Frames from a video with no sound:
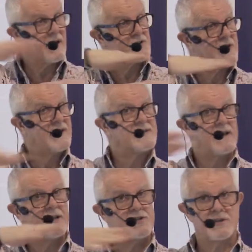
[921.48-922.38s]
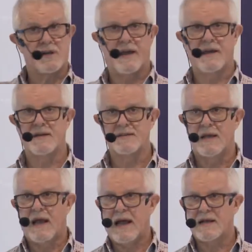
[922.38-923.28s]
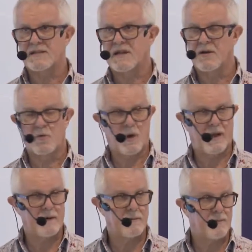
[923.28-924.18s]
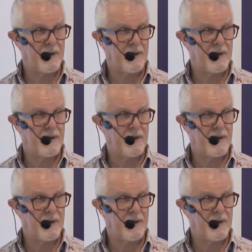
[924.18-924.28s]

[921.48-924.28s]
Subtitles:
translation layers as and when